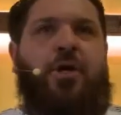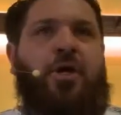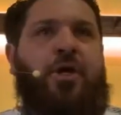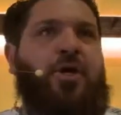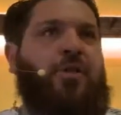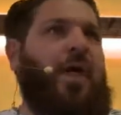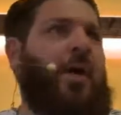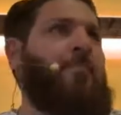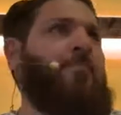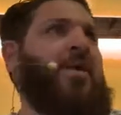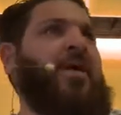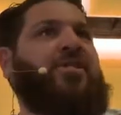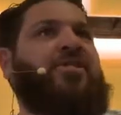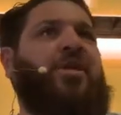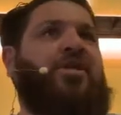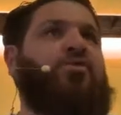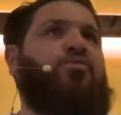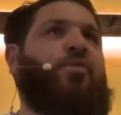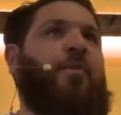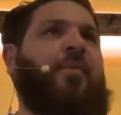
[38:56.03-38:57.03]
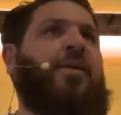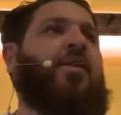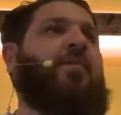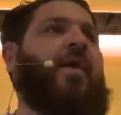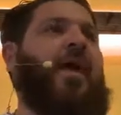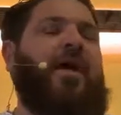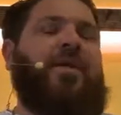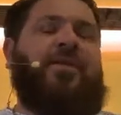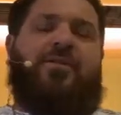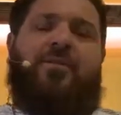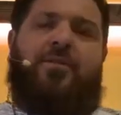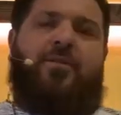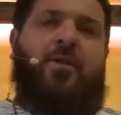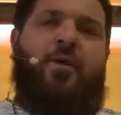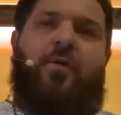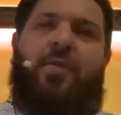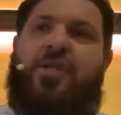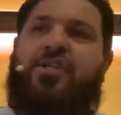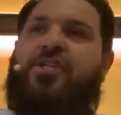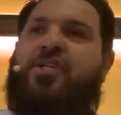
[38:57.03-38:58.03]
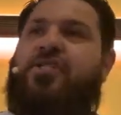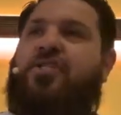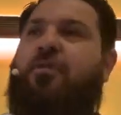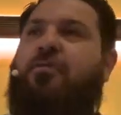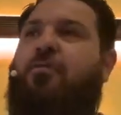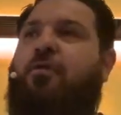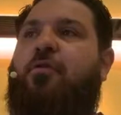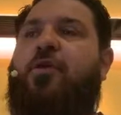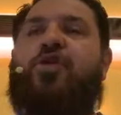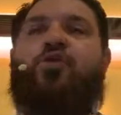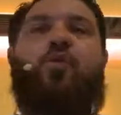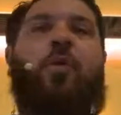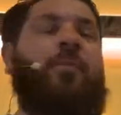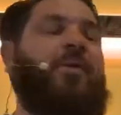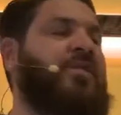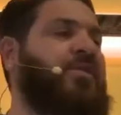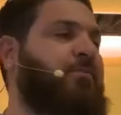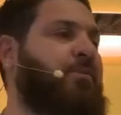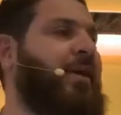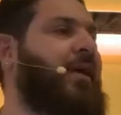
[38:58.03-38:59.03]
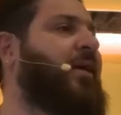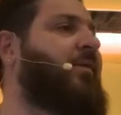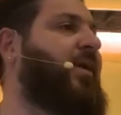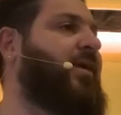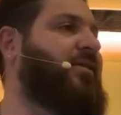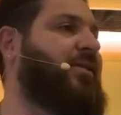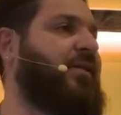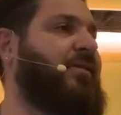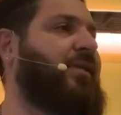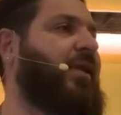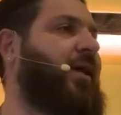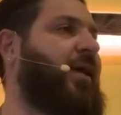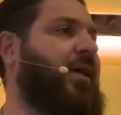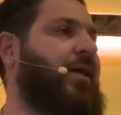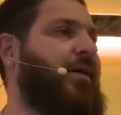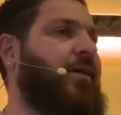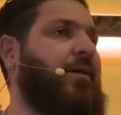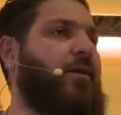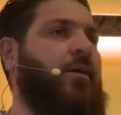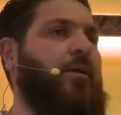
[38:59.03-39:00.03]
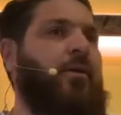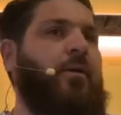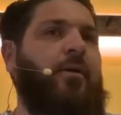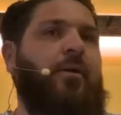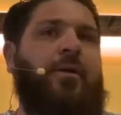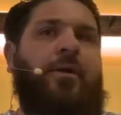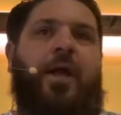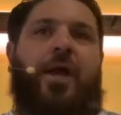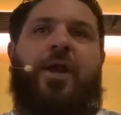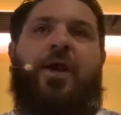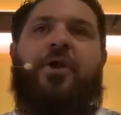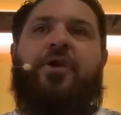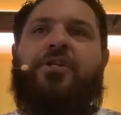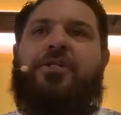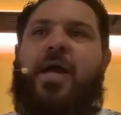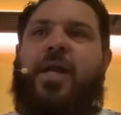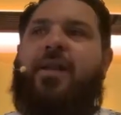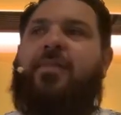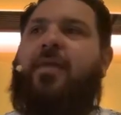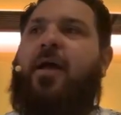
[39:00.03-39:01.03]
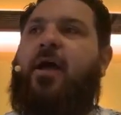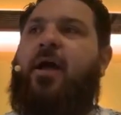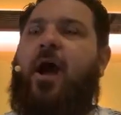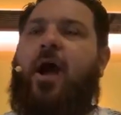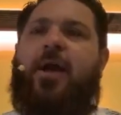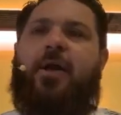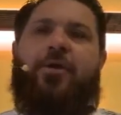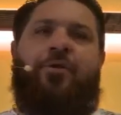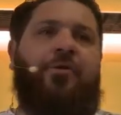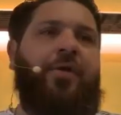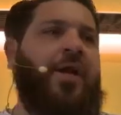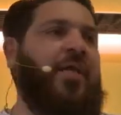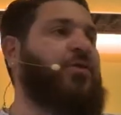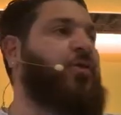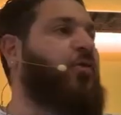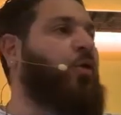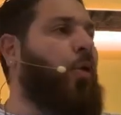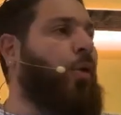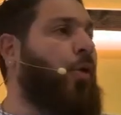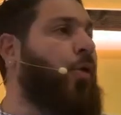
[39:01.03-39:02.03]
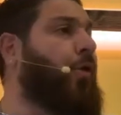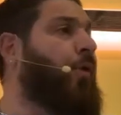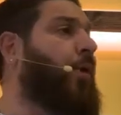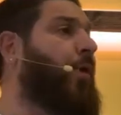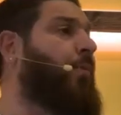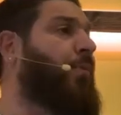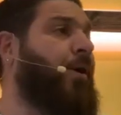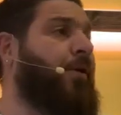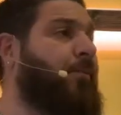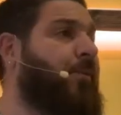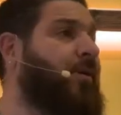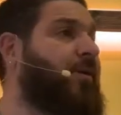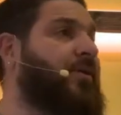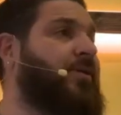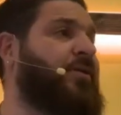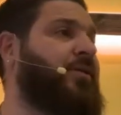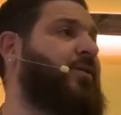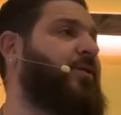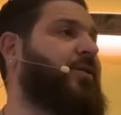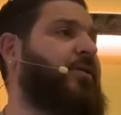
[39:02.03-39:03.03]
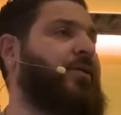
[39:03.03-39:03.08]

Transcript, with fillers: That makes us women less. No, that's just a foolish woman speaking that says that. Not understanding that God creates with order and purpose.